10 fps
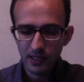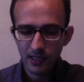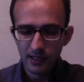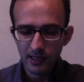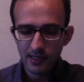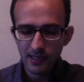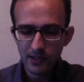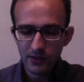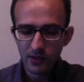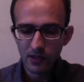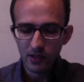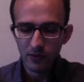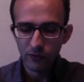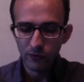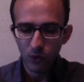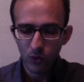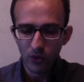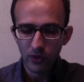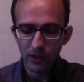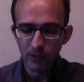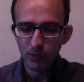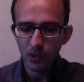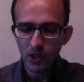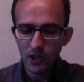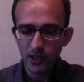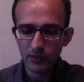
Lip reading: that sets forth a project